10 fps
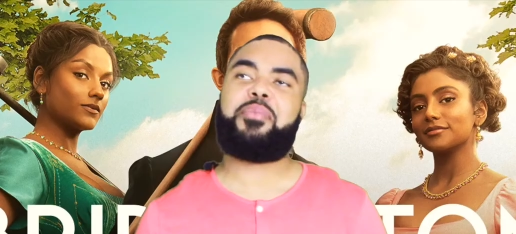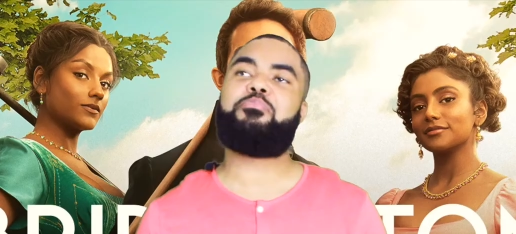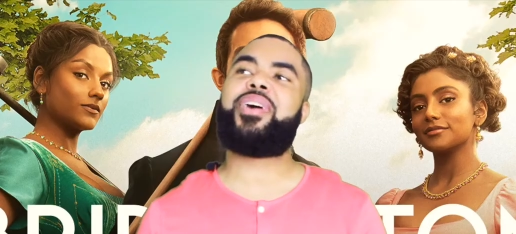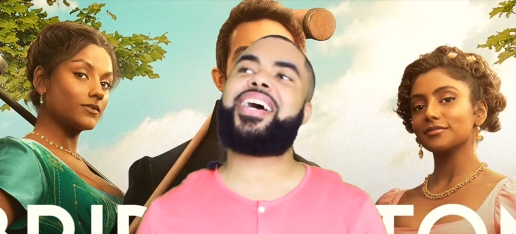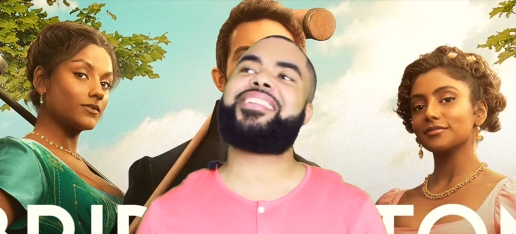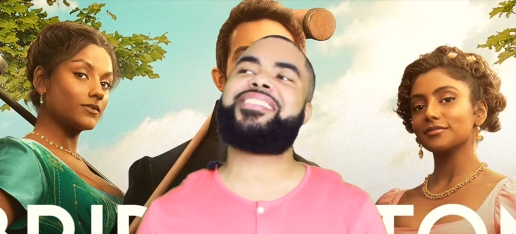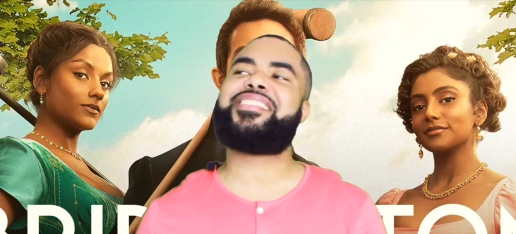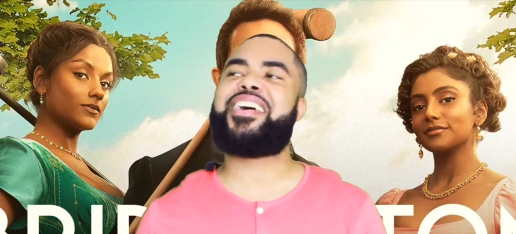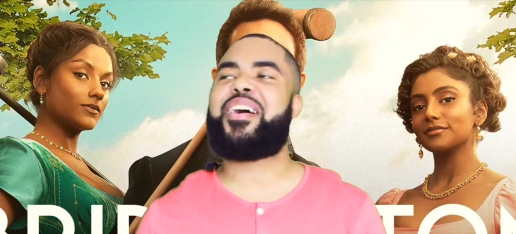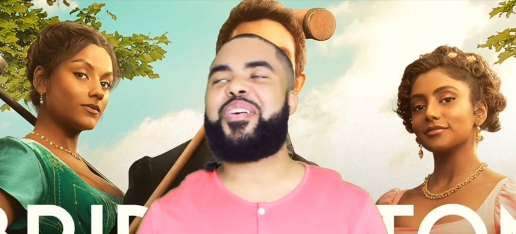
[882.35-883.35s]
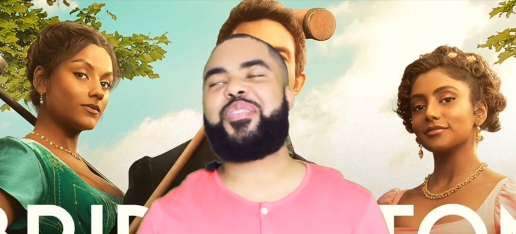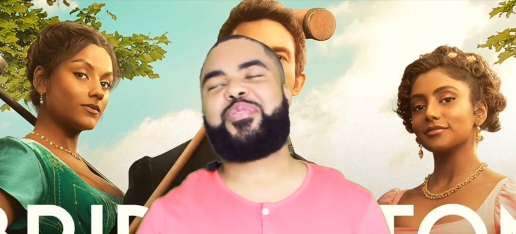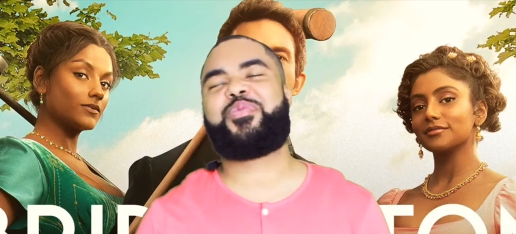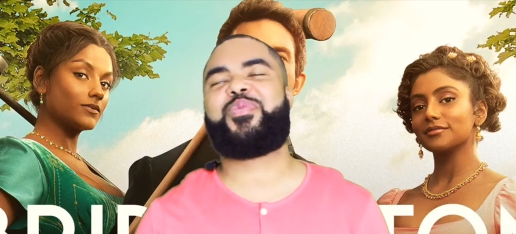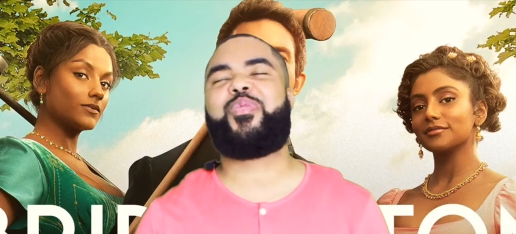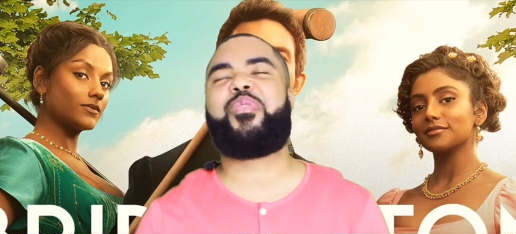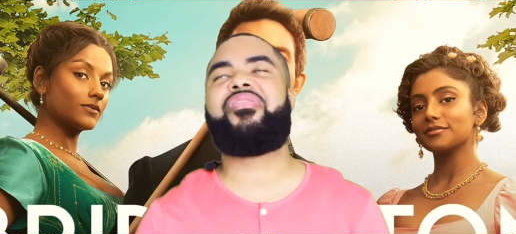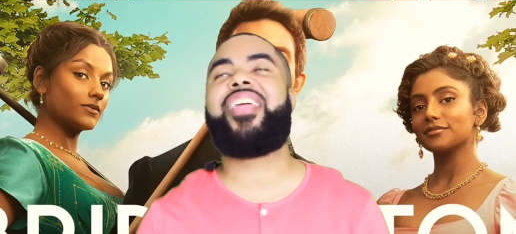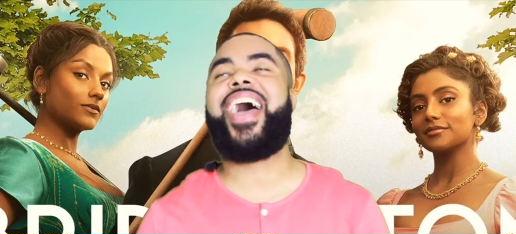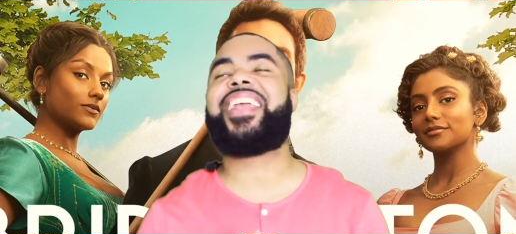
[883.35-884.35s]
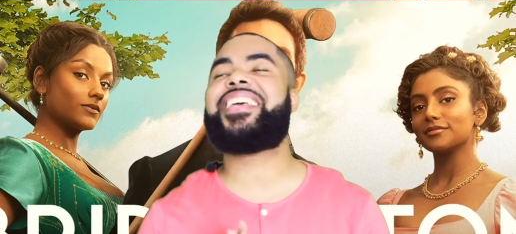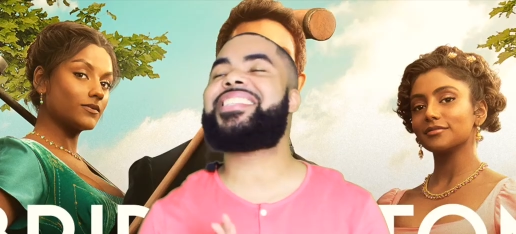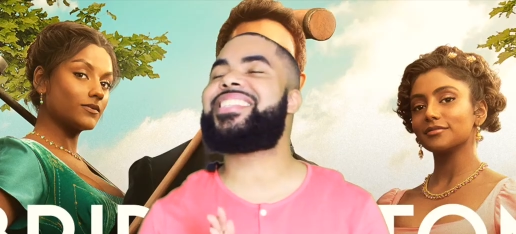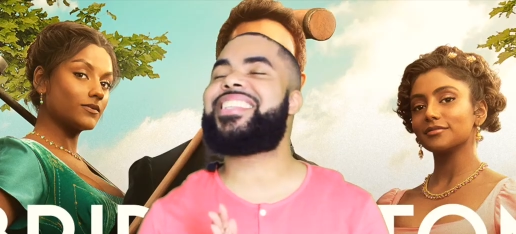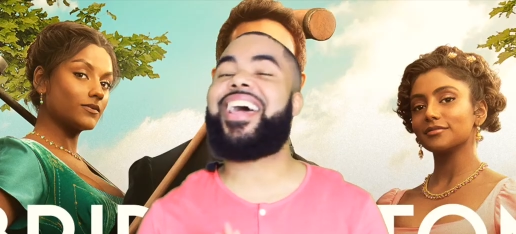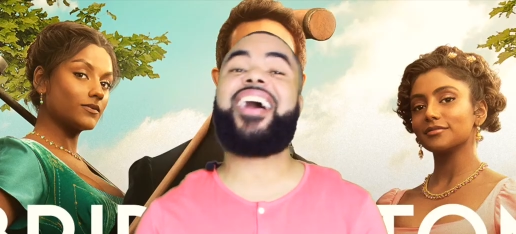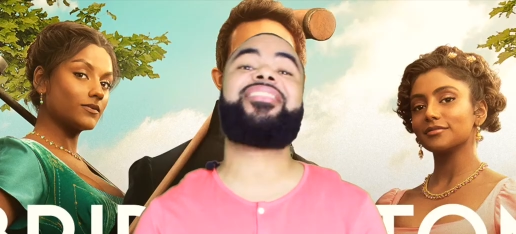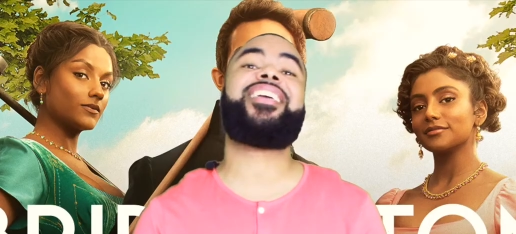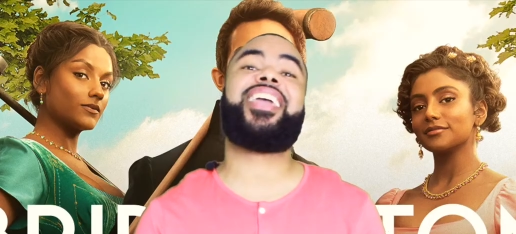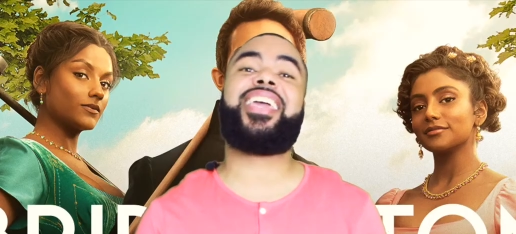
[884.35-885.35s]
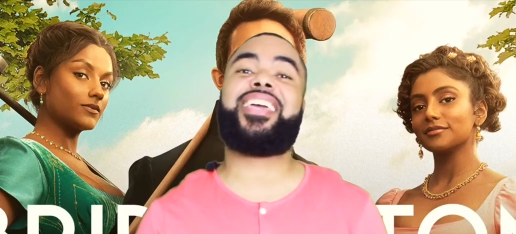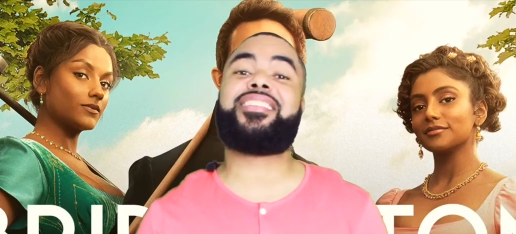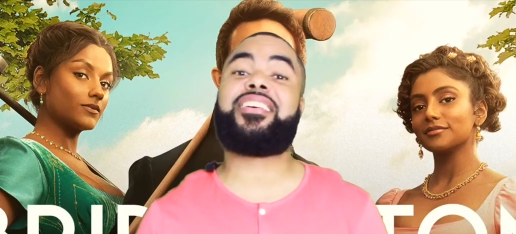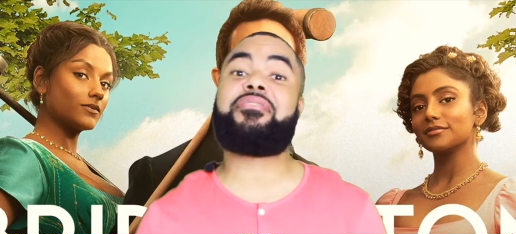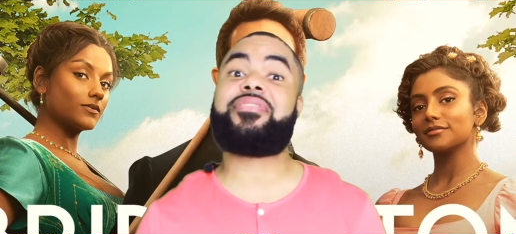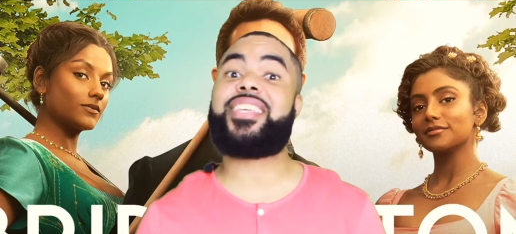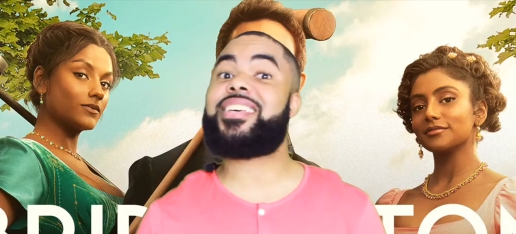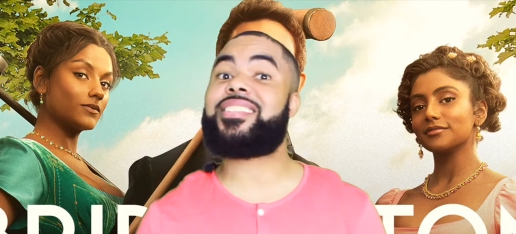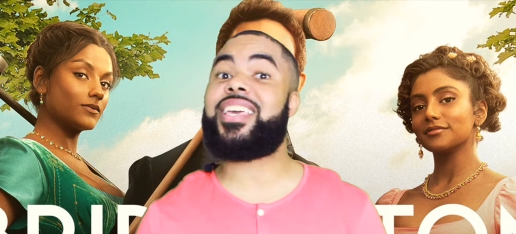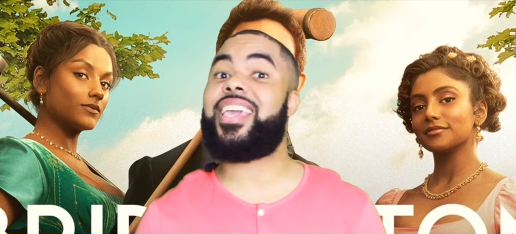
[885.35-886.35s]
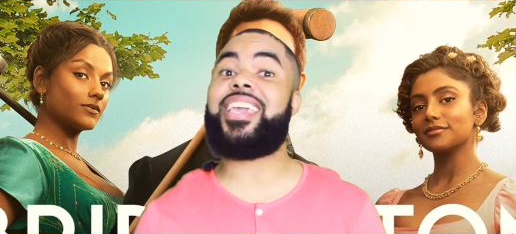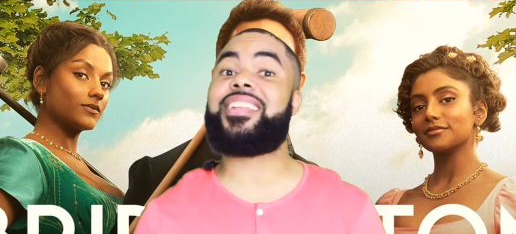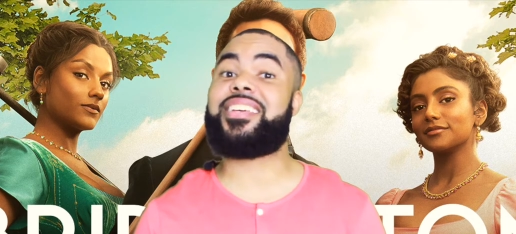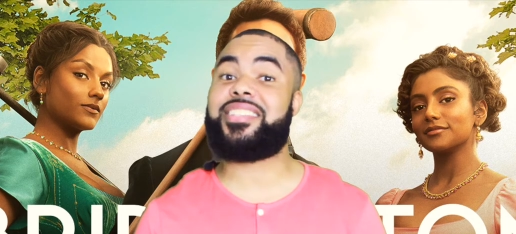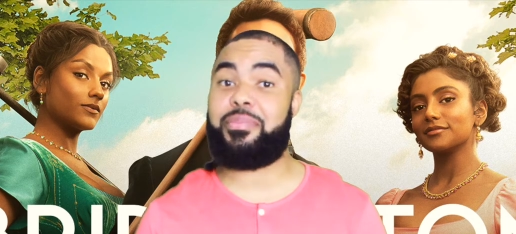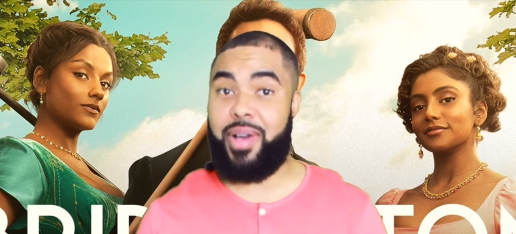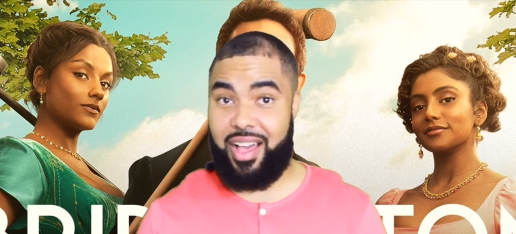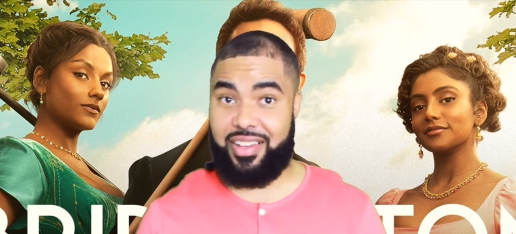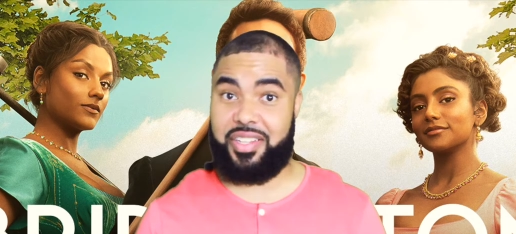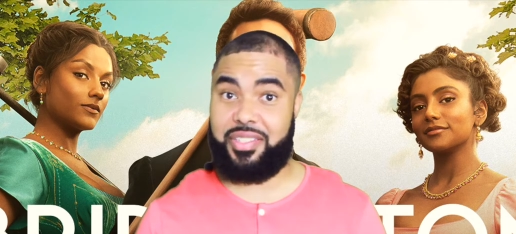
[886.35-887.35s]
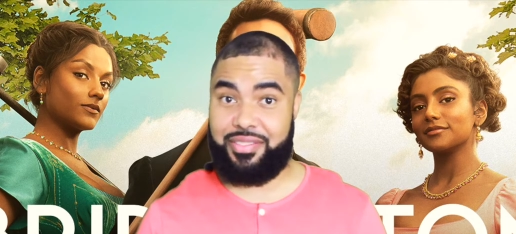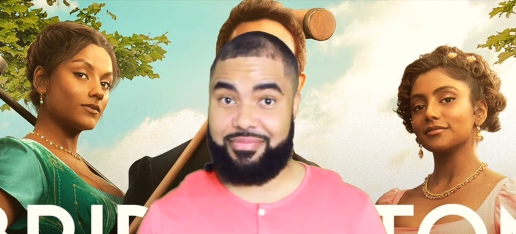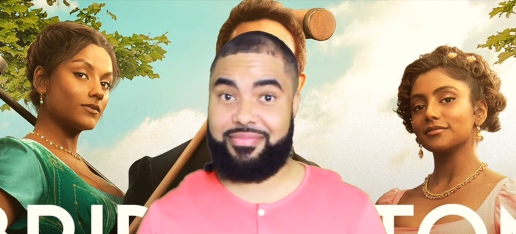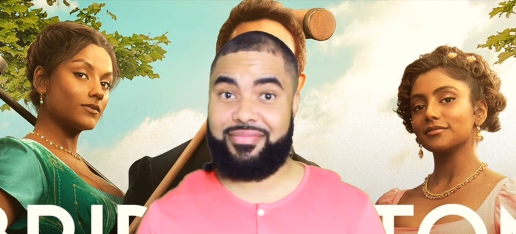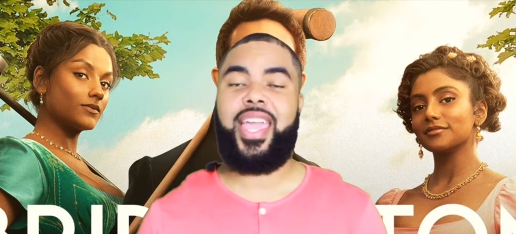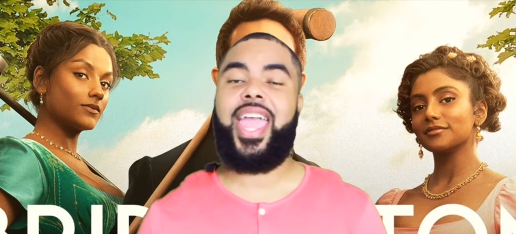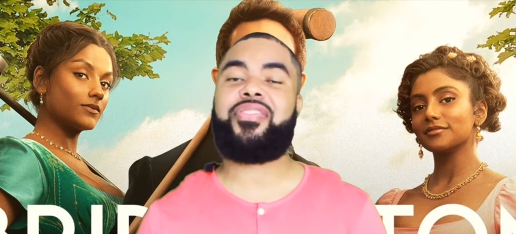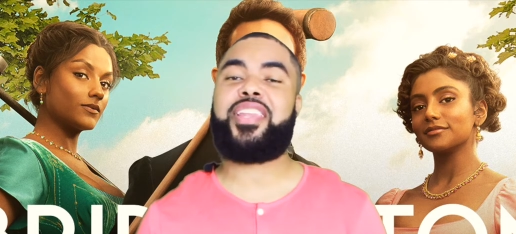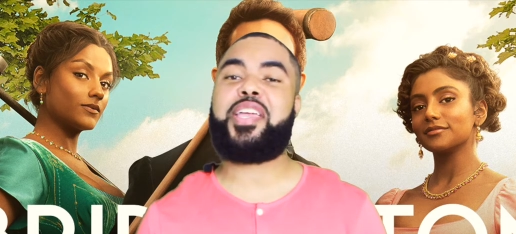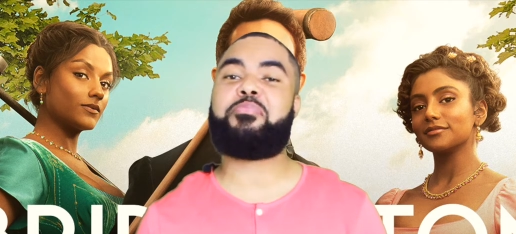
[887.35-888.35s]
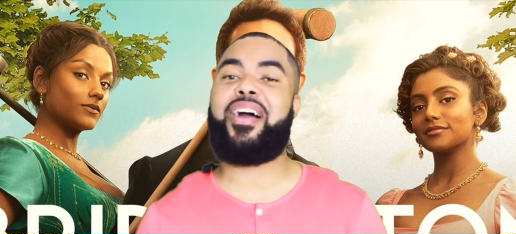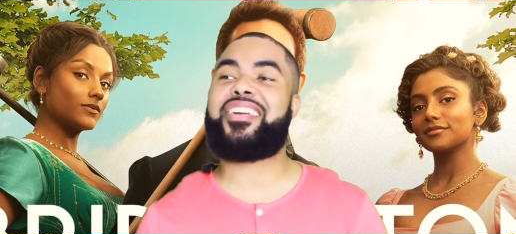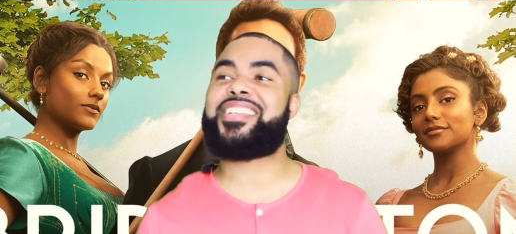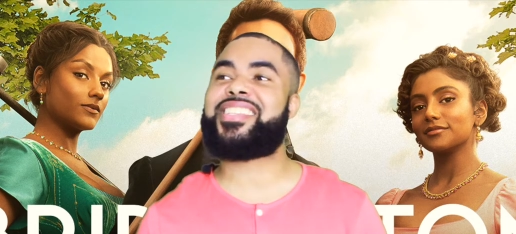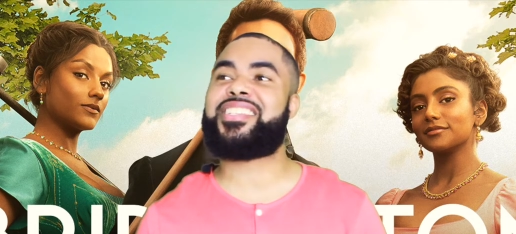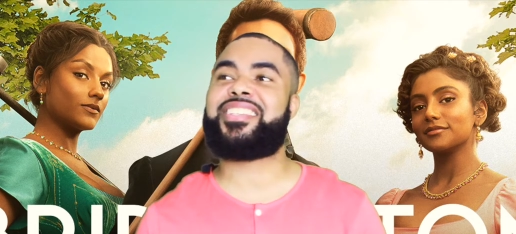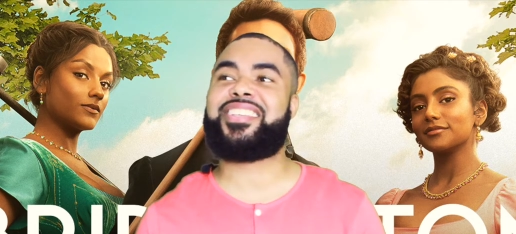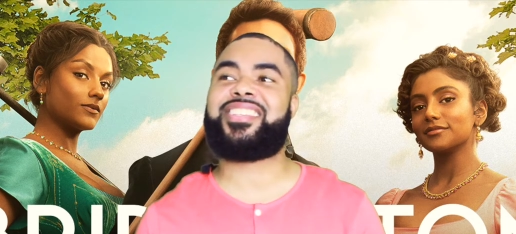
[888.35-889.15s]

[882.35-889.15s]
Speaker 1: But no, that is not the end of this heated debacle. Anthony marches into the